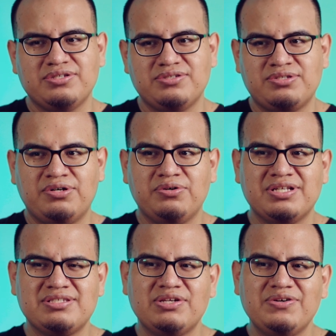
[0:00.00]
So
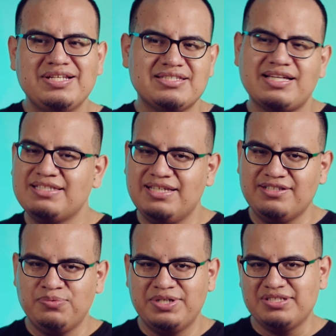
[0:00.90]
considering sites
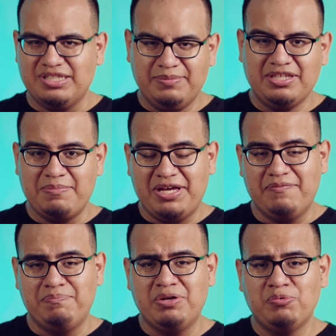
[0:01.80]
like Twitch limit the amount
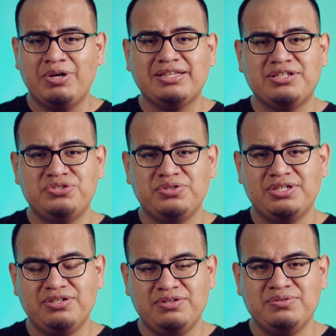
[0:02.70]
of bitrate that you
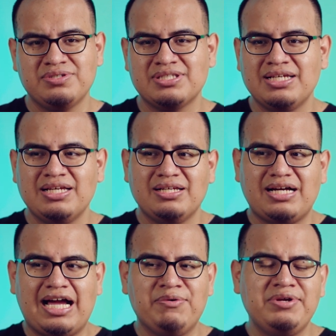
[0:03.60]
can use,
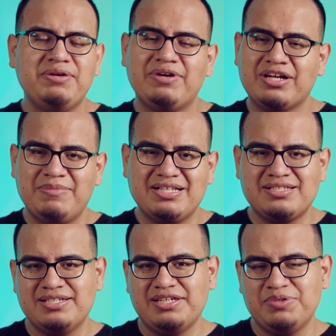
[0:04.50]
I really recommend
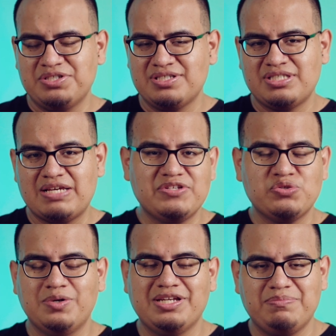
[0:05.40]
sticking with just
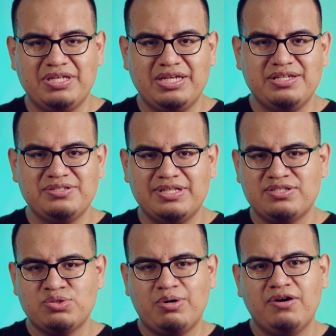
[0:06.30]
720p, so
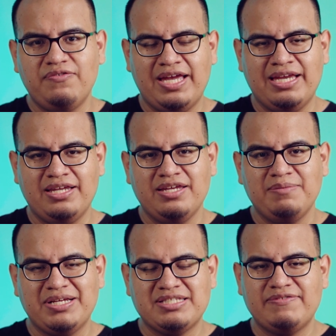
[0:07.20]
that's 1280
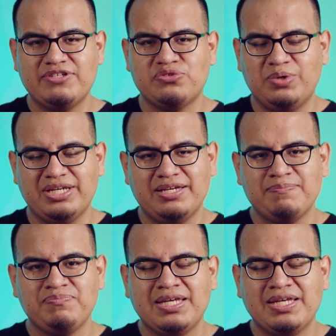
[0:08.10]
by 720.